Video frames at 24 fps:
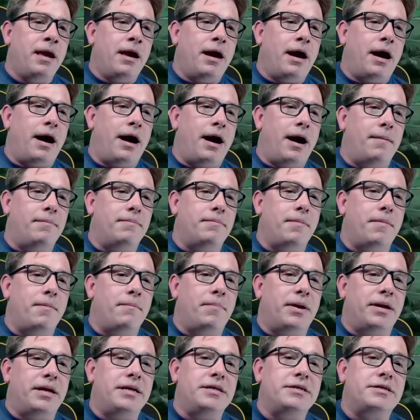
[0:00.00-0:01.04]

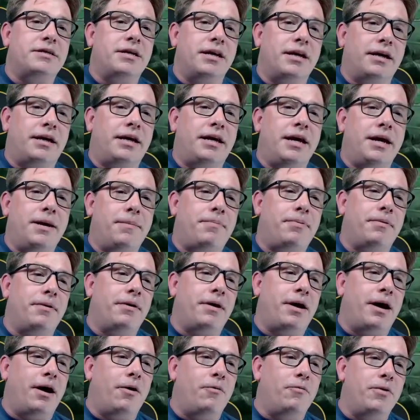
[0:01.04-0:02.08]
But he's going to keep
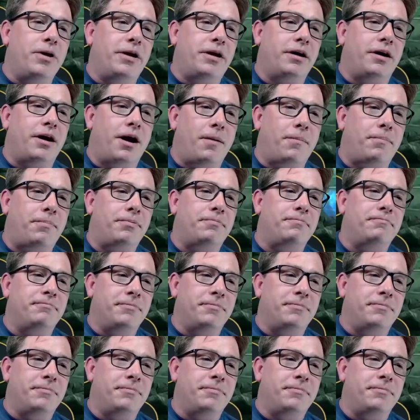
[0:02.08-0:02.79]
weaken up,